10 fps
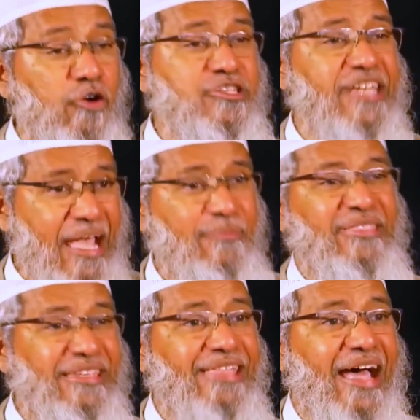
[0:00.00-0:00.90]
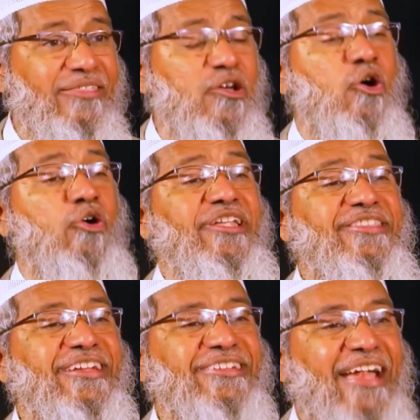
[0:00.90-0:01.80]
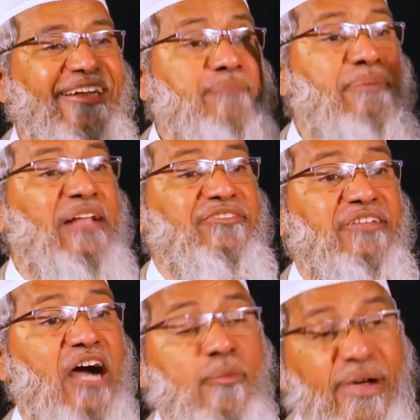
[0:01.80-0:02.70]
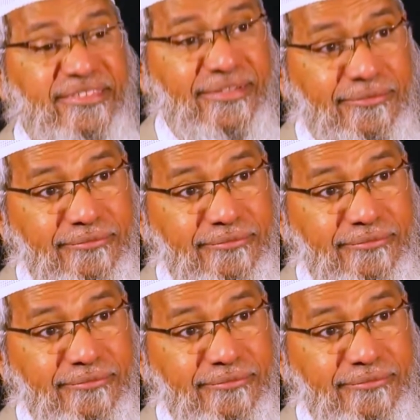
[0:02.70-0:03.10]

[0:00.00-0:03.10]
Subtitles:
You know, Sheikh Ahmed Didat, only 600 pass. How much?